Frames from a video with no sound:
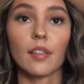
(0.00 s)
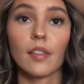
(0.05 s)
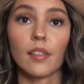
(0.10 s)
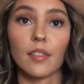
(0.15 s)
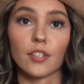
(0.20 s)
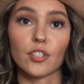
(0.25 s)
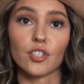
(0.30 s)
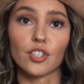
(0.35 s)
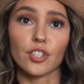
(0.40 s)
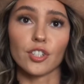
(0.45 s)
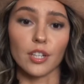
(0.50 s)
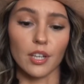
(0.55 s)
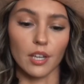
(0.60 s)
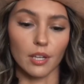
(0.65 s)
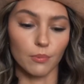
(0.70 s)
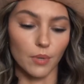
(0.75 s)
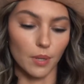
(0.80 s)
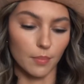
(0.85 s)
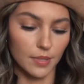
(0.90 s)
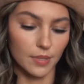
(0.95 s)
the
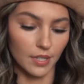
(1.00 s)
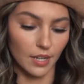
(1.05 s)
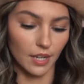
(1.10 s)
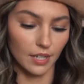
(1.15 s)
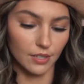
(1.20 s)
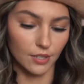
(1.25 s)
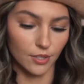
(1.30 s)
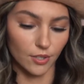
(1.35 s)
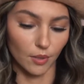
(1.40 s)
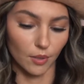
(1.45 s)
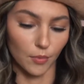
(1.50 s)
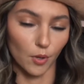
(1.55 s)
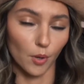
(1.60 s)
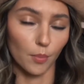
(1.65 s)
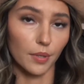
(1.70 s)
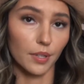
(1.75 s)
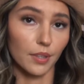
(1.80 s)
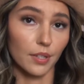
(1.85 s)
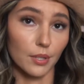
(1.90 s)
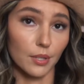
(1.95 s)
Shein website, so I'm
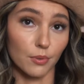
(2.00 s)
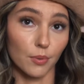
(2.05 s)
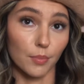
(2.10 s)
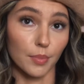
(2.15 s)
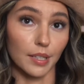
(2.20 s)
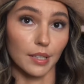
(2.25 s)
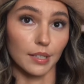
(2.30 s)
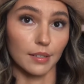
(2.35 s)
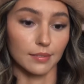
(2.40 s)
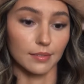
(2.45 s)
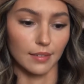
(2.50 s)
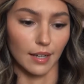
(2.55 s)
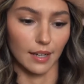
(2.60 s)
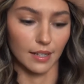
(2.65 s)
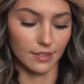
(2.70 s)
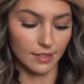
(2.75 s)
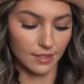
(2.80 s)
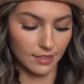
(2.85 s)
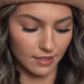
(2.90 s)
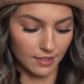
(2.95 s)
hoping these will be
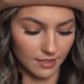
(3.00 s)
nice.